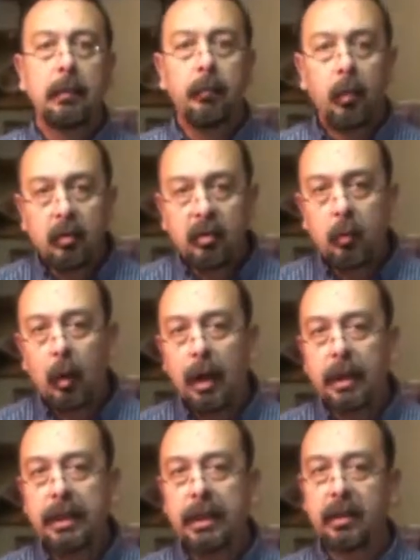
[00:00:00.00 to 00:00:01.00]
Most
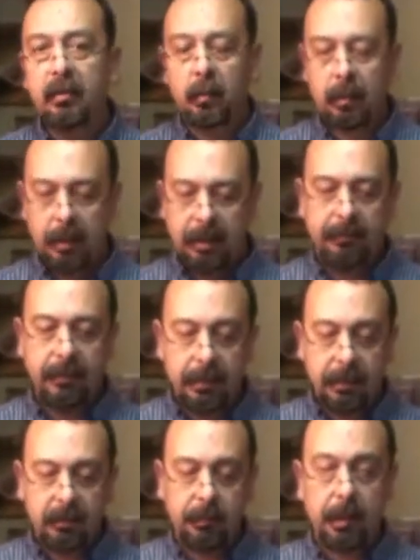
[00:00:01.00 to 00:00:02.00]
wine kits will live in
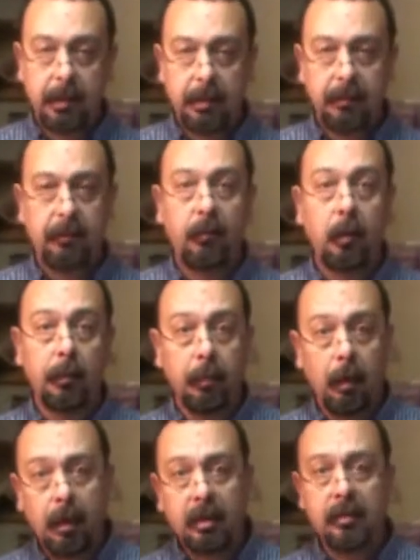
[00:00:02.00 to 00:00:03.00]
this bucket for
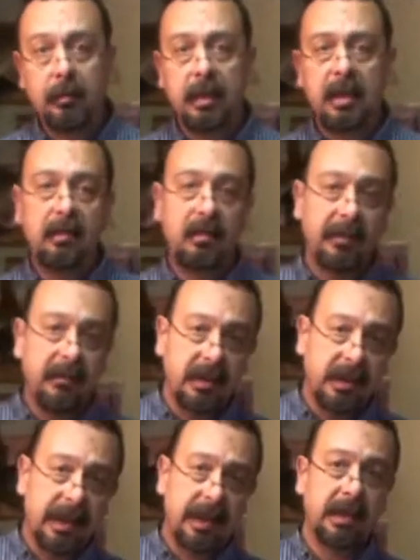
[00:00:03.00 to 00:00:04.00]
approximately 7
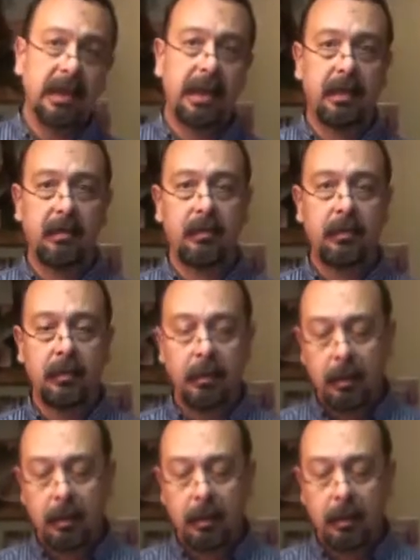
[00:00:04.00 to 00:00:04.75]
to 10 days.